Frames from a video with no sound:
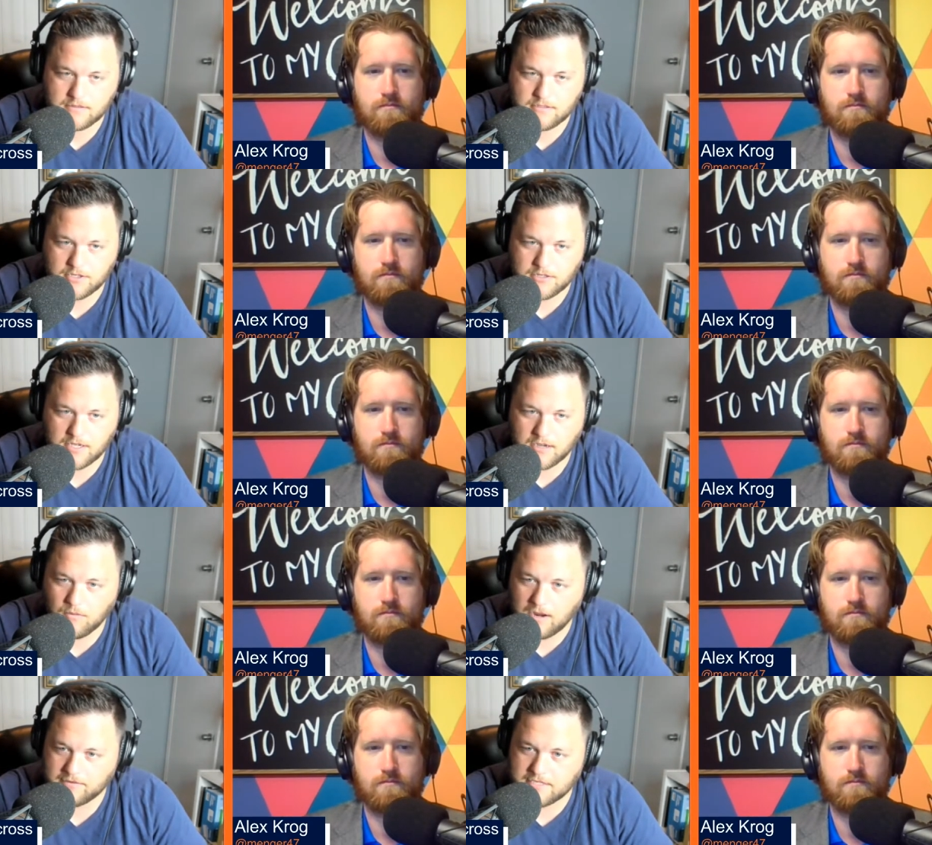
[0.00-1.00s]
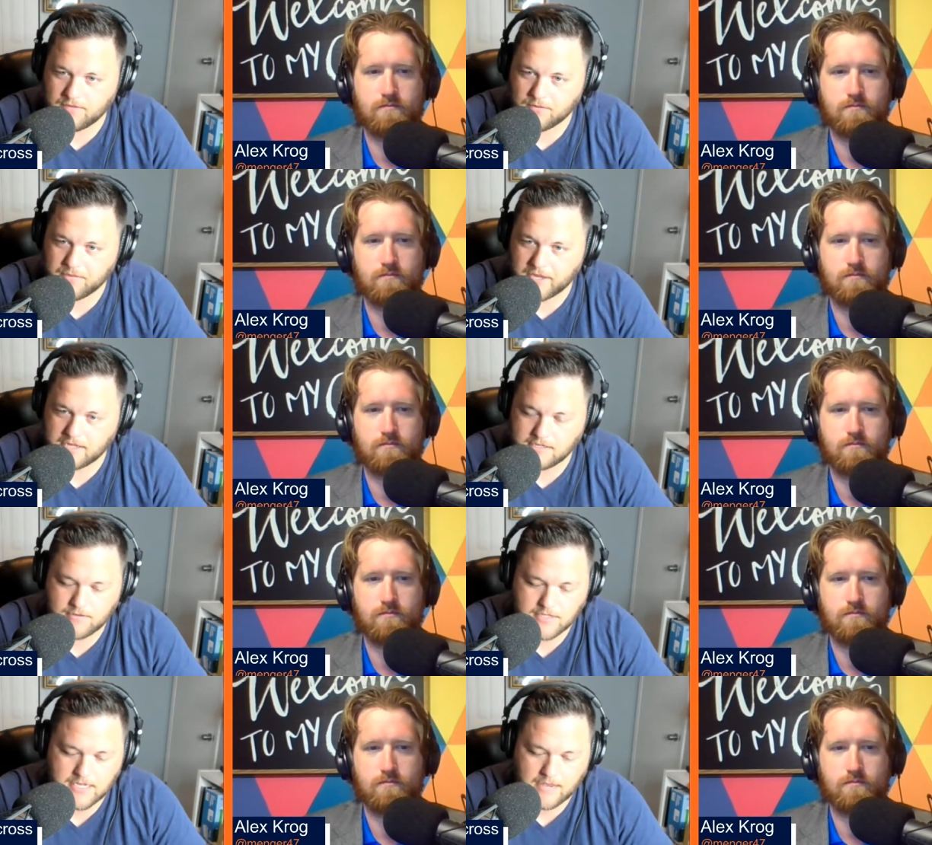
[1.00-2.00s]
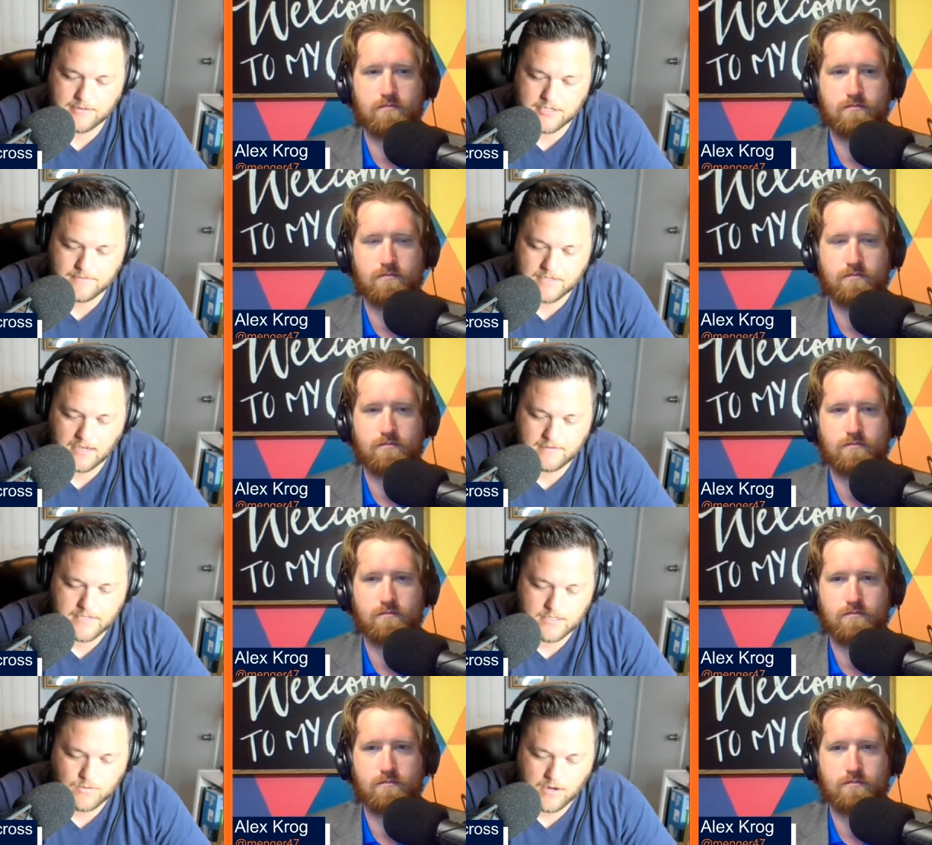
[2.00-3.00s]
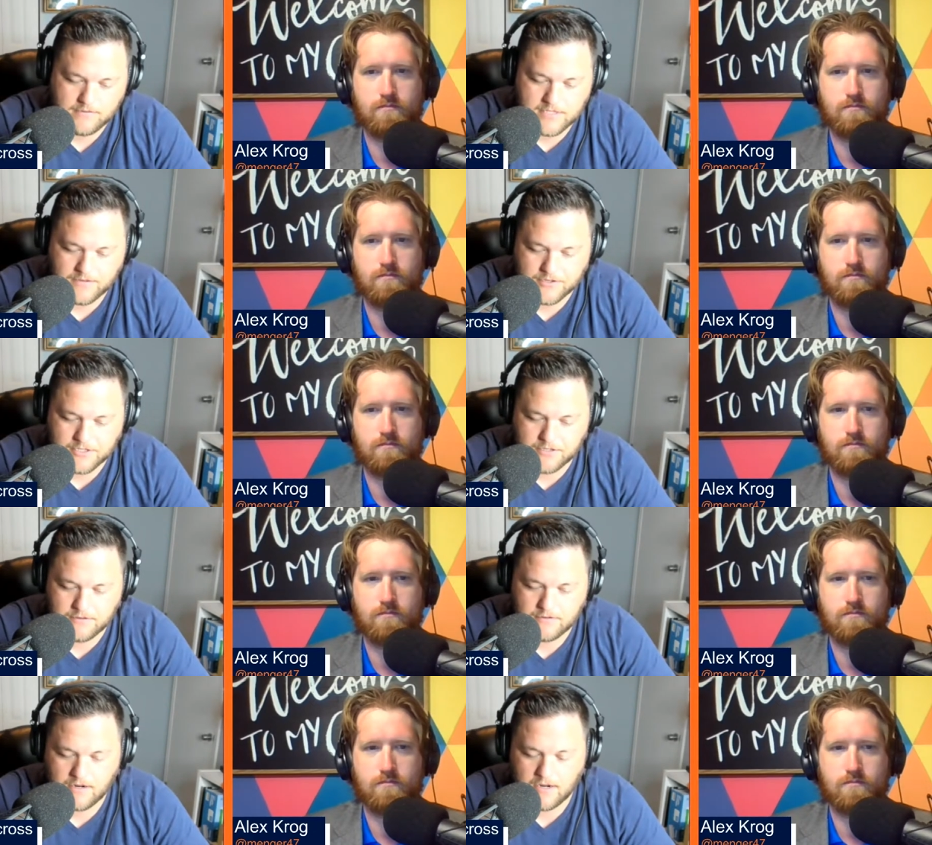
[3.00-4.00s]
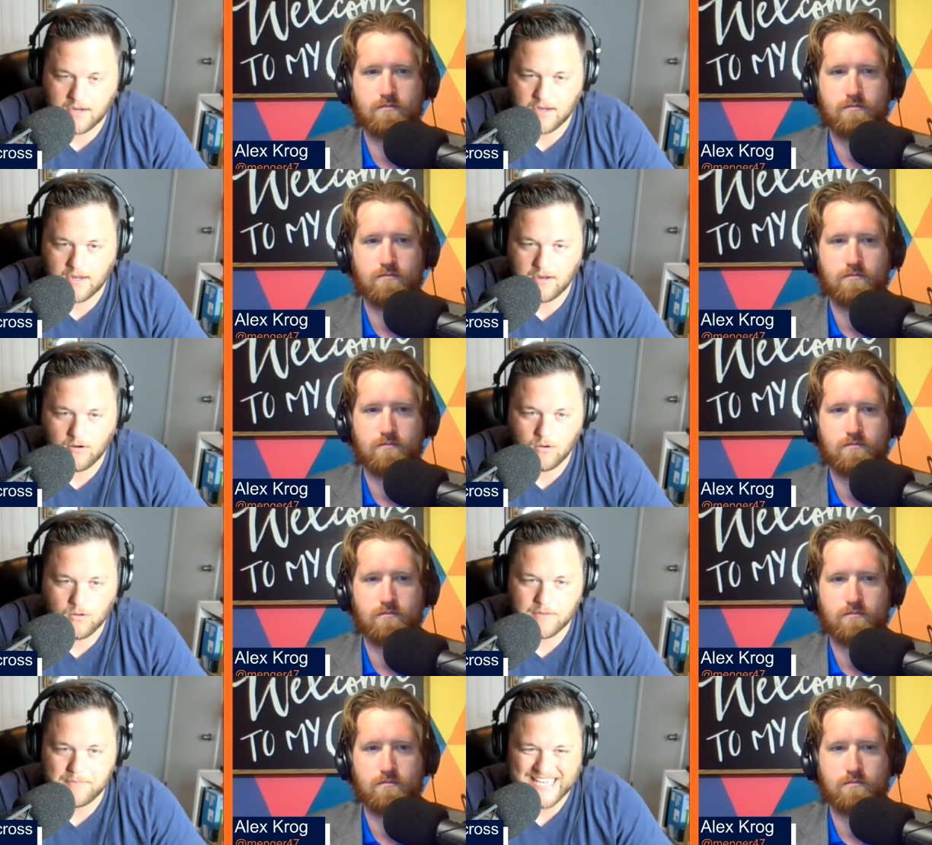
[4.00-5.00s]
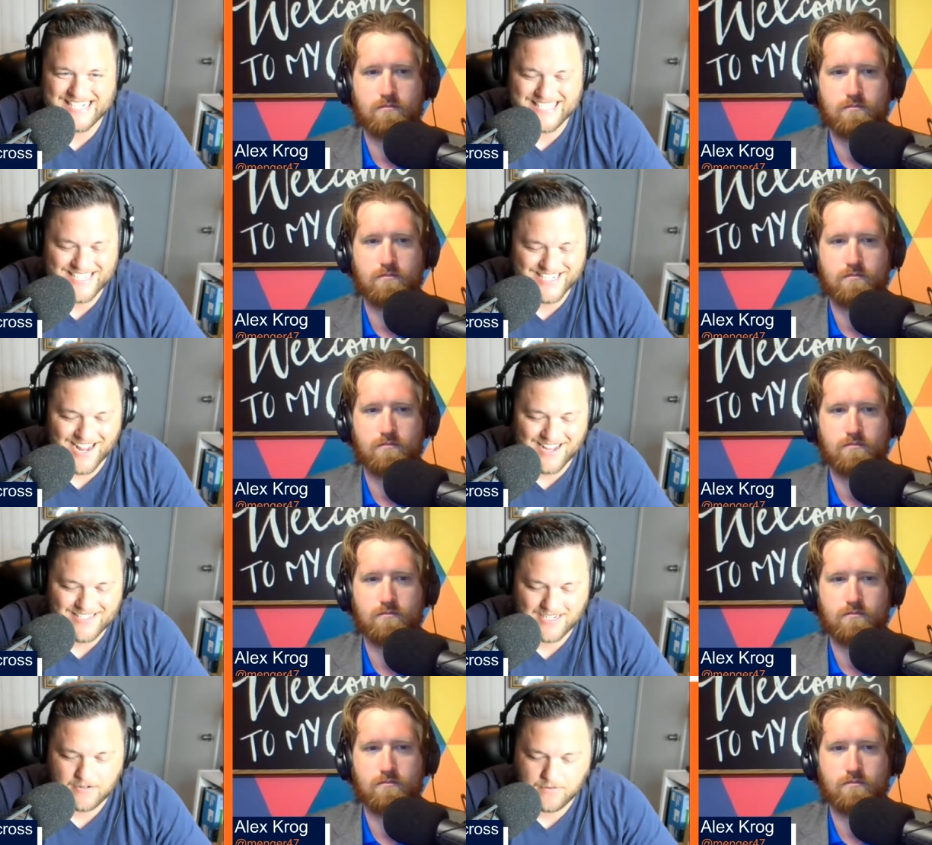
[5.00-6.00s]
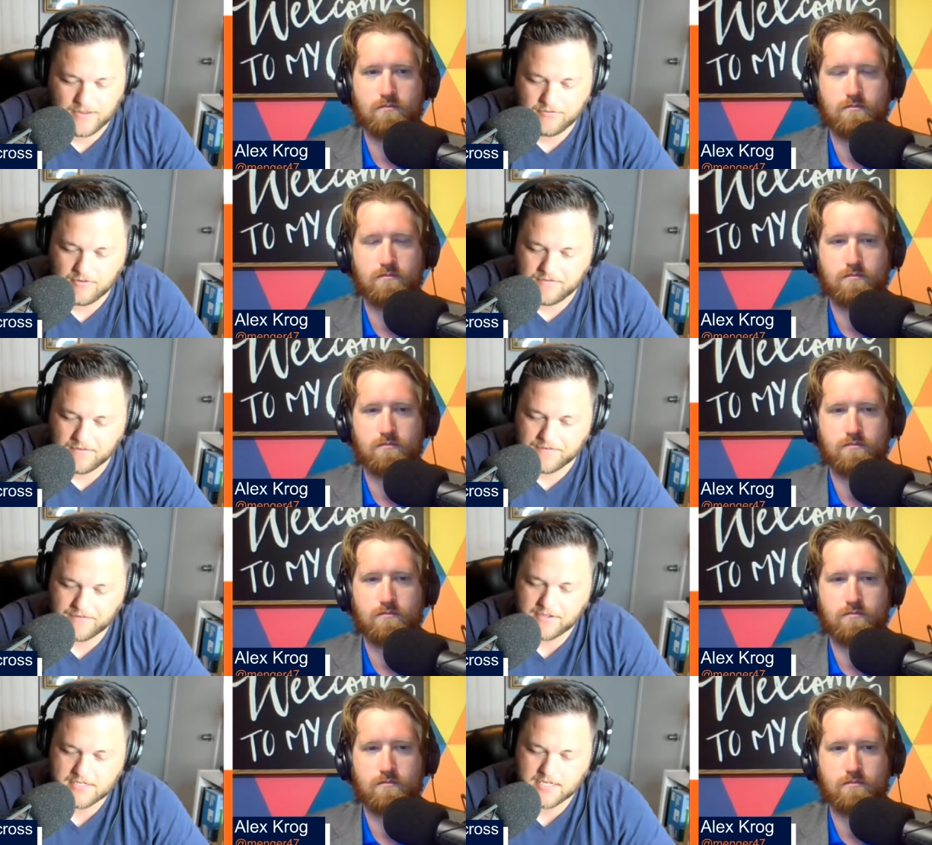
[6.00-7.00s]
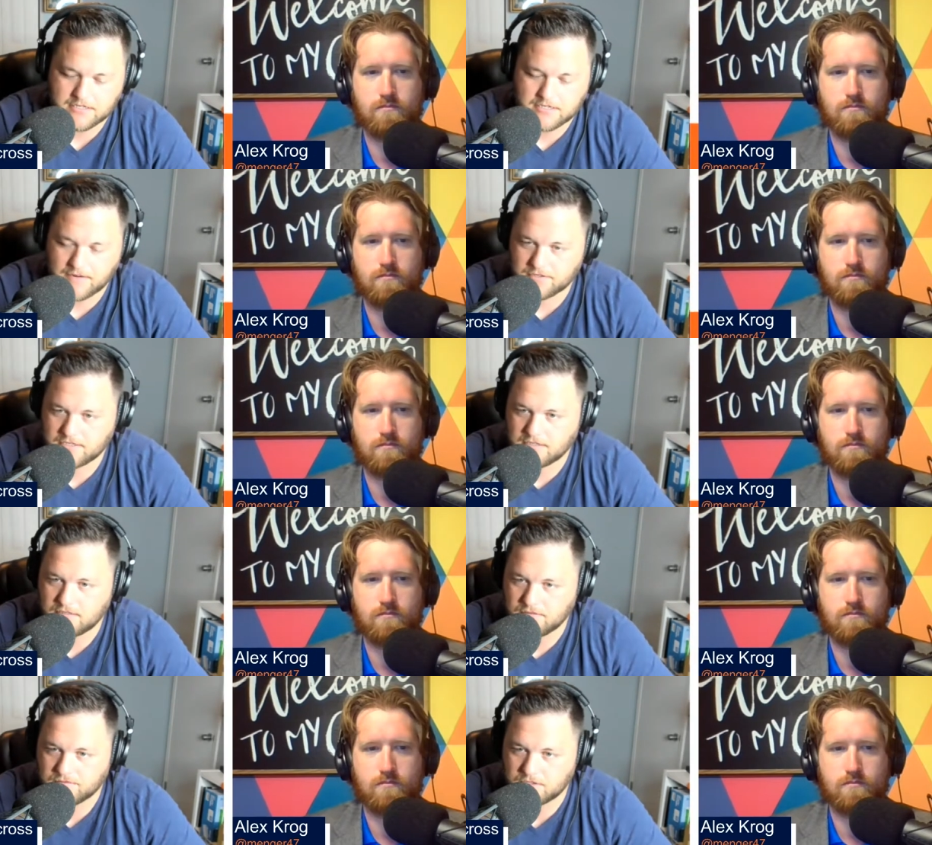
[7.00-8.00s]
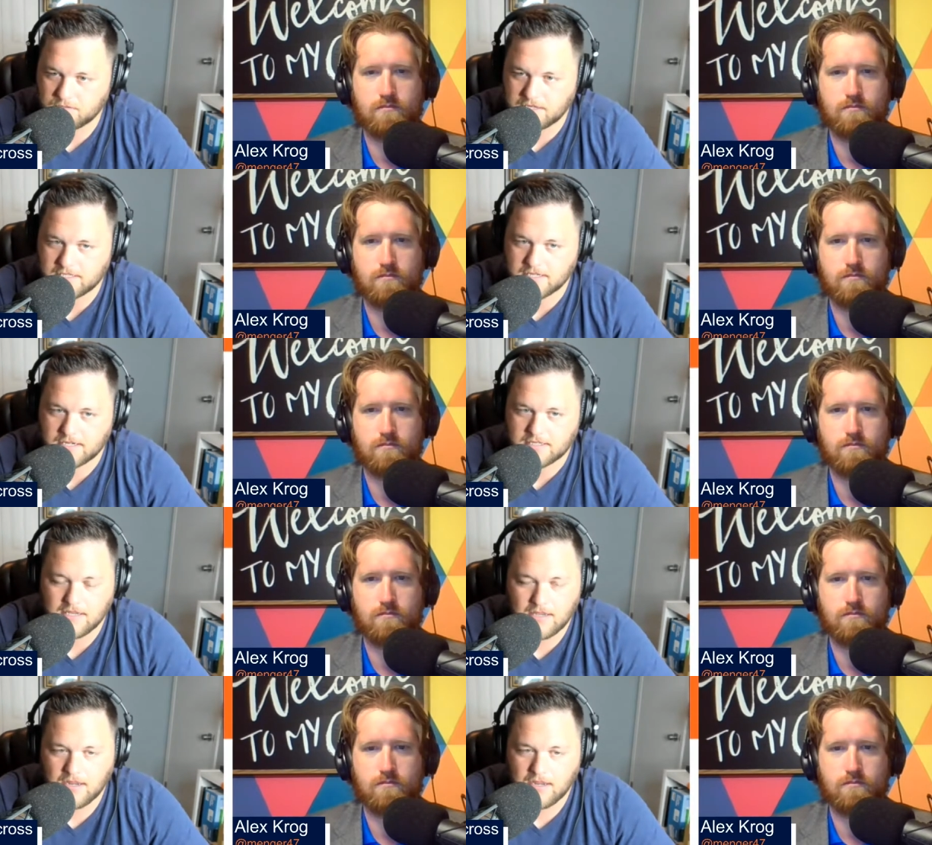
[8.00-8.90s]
Speaker 1: do you think a wide receiver begins to establish themselves as wide receiver two? Uh, Olabisi Johnson went three for fifty six, Jefferson two for twenty six.